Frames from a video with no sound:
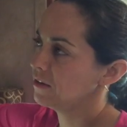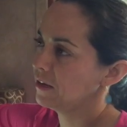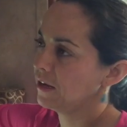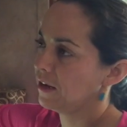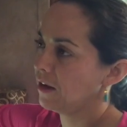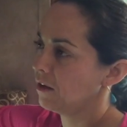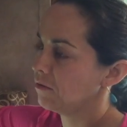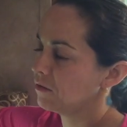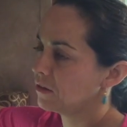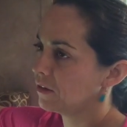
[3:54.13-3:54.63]
to
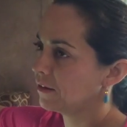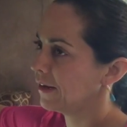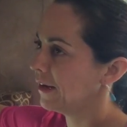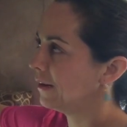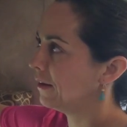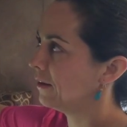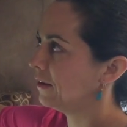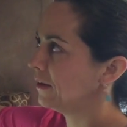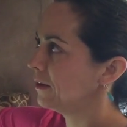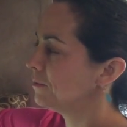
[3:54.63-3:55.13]
get out with their
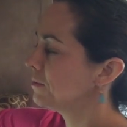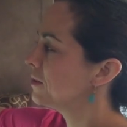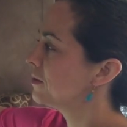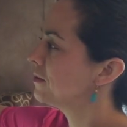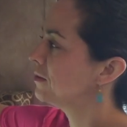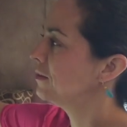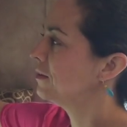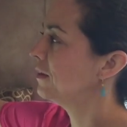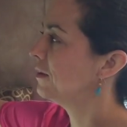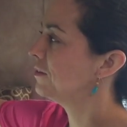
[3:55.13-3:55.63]
headlamps.
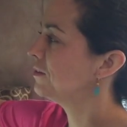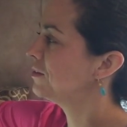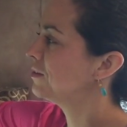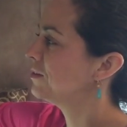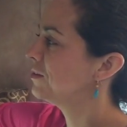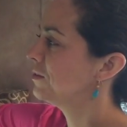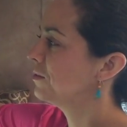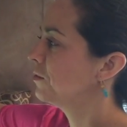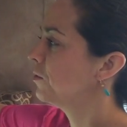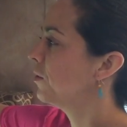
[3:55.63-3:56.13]

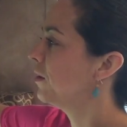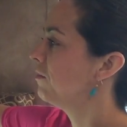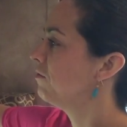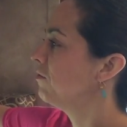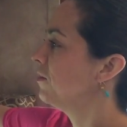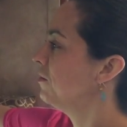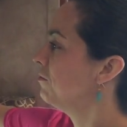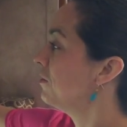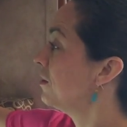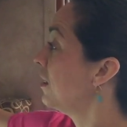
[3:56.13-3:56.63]
It's quite
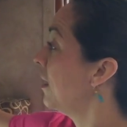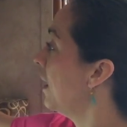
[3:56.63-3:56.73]
fun with